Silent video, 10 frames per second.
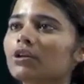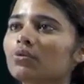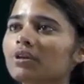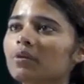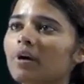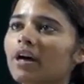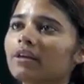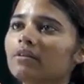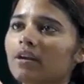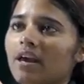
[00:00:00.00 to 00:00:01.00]
denoted
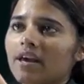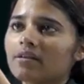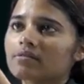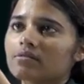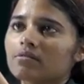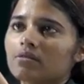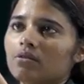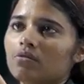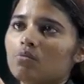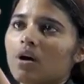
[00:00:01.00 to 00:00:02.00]
by x,
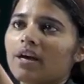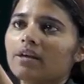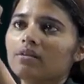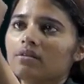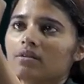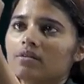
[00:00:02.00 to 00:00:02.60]
y,